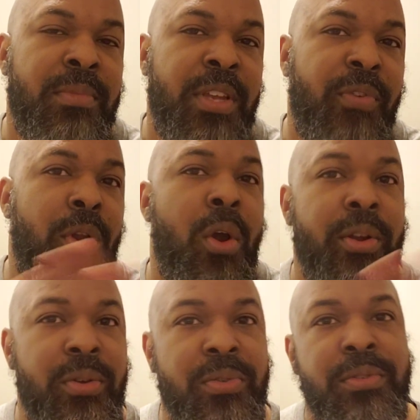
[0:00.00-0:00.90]
different
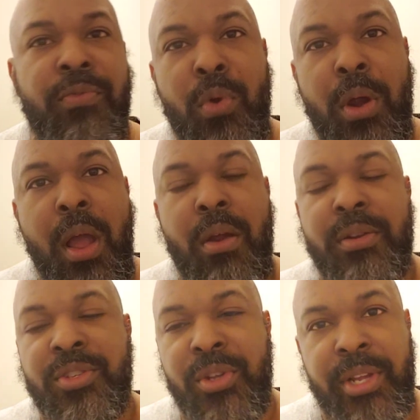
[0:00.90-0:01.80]
articles for
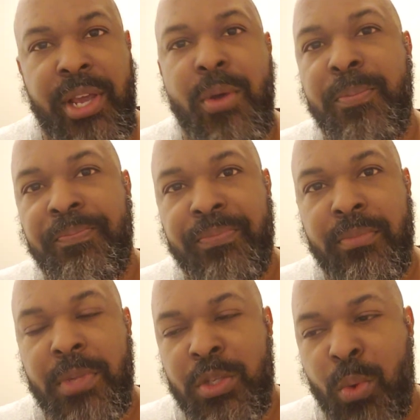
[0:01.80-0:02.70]
our studio,
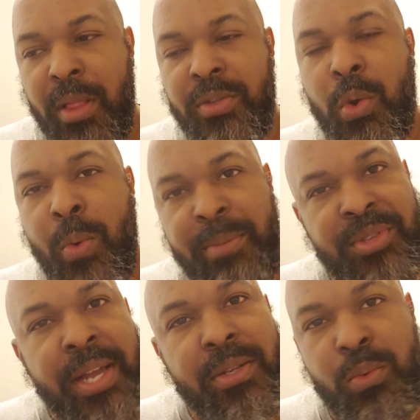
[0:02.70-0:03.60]
as well as our
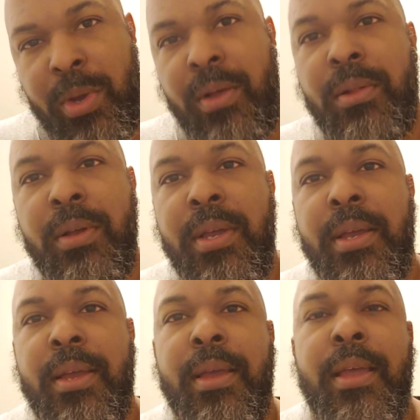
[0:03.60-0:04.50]
website as well.
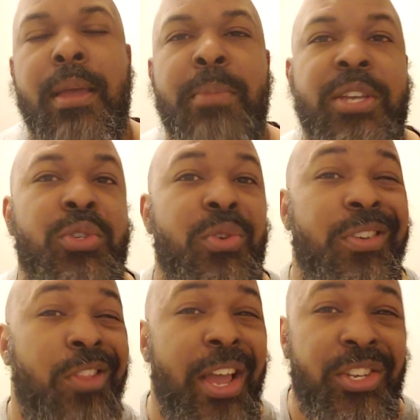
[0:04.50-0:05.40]
Make sure
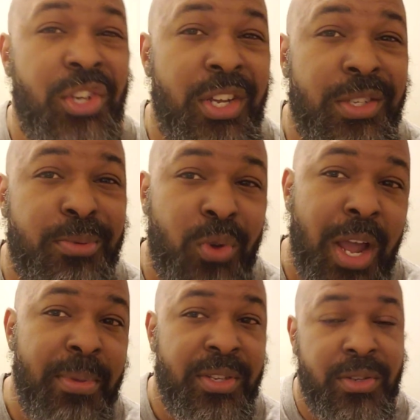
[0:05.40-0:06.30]
you like, share, and
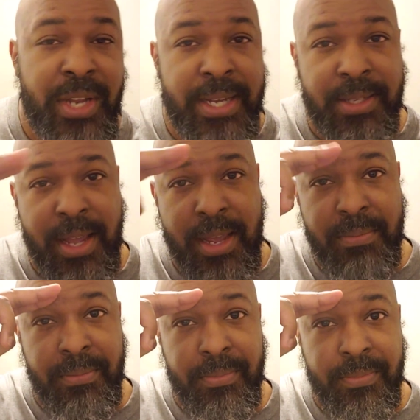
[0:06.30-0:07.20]
subscribe. And until next
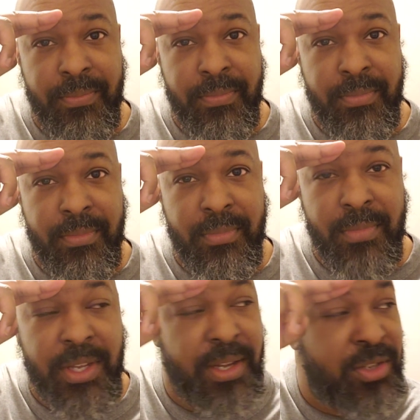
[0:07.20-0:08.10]
time,
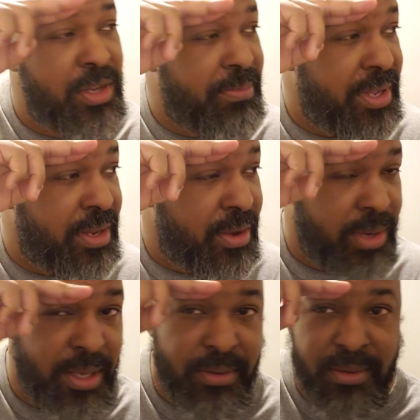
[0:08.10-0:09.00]
you gonna jump in,
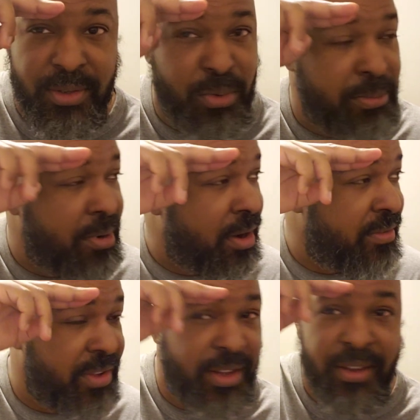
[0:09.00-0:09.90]
Nelly, since you were part
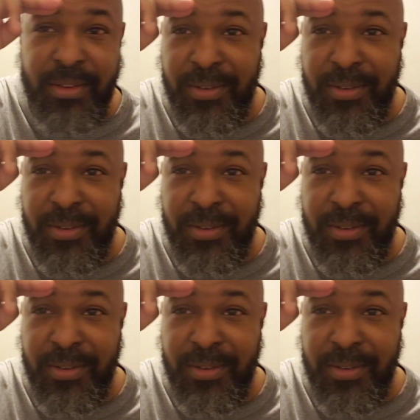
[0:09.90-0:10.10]
of the video?